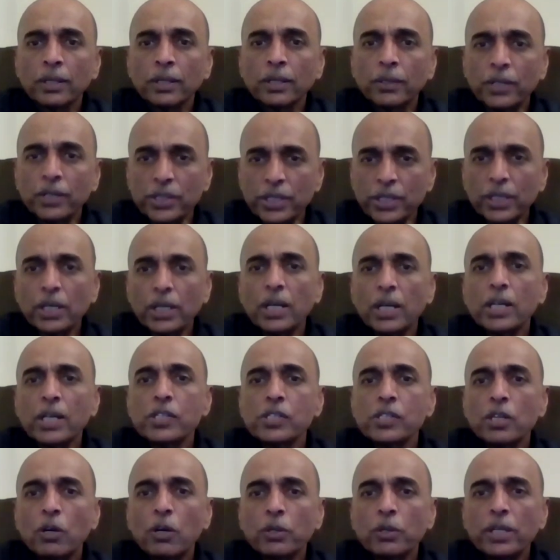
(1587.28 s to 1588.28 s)
Kritika
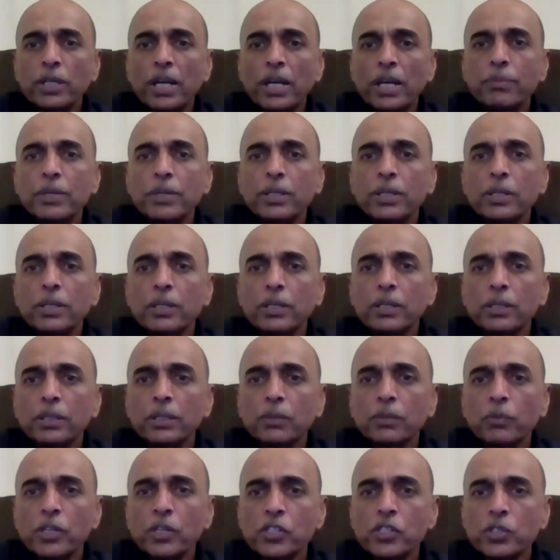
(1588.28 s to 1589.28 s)
has now typed in
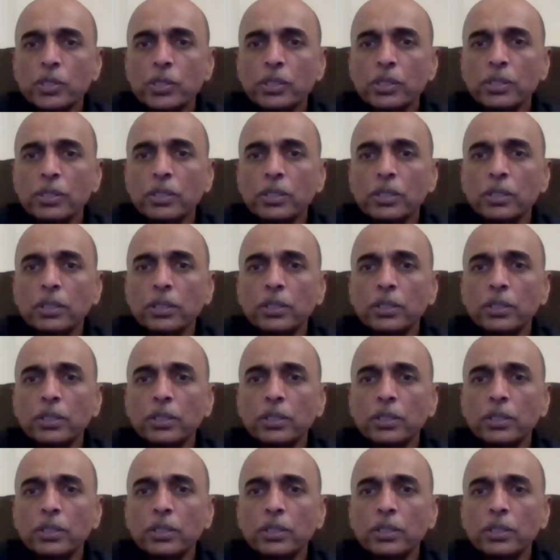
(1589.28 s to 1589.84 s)
her question.